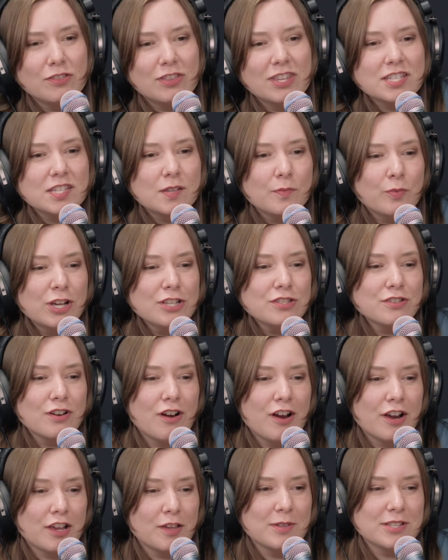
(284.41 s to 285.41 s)
The suppressor
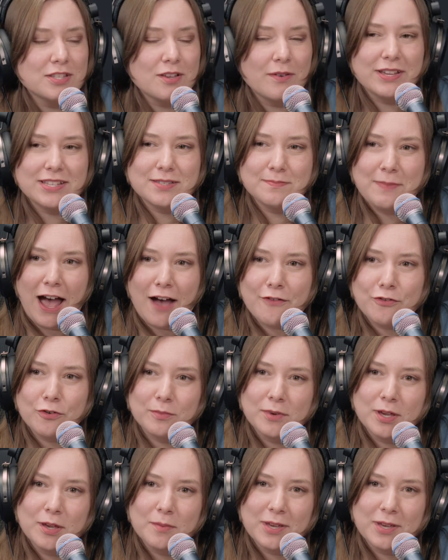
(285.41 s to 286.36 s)
arguments always baffle me,